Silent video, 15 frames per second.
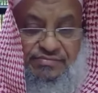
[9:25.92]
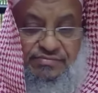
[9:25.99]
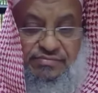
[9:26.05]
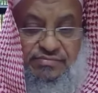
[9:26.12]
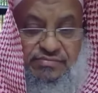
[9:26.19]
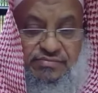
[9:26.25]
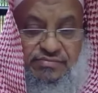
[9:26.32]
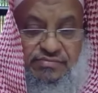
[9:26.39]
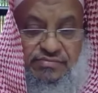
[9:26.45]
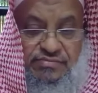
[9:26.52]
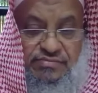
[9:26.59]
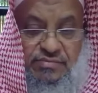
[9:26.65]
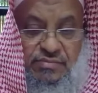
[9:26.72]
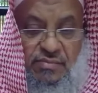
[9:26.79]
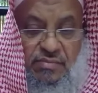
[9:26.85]

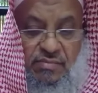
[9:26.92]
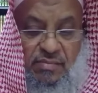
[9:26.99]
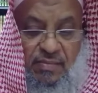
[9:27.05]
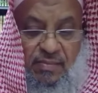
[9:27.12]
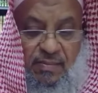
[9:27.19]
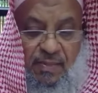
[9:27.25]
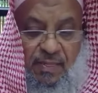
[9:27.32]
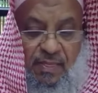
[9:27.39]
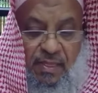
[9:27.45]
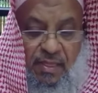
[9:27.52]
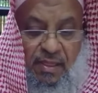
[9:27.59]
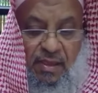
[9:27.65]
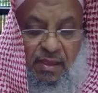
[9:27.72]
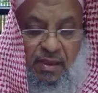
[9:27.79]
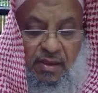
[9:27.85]

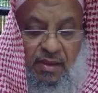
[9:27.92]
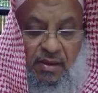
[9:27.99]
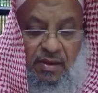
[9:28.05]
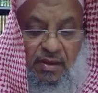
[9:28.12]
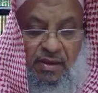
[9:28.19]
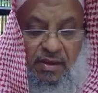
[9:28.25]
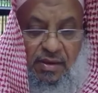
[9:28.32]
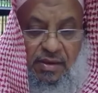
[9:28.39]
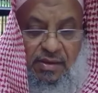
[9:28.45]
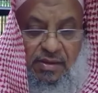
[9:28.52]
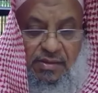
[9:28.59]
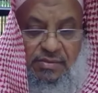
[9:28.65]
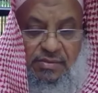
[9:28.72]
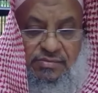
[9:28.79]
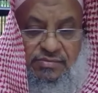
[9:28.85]

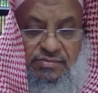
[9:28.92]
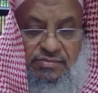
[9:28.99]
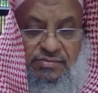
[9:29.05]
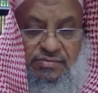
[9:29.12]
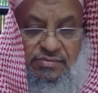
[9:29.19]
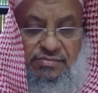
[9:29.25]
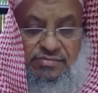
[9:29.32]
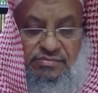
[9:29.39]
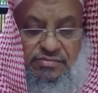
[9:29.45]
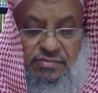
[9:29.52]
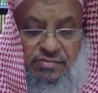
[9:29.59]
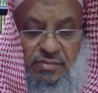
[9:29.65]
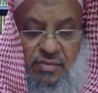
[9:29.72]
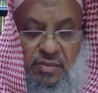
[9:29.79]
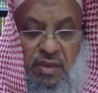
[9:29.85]

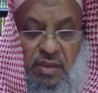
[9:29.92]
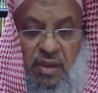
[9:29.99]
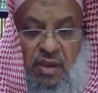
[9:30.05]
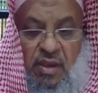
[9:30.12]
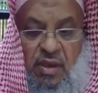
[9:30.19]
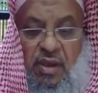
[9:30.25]
(no one is talking)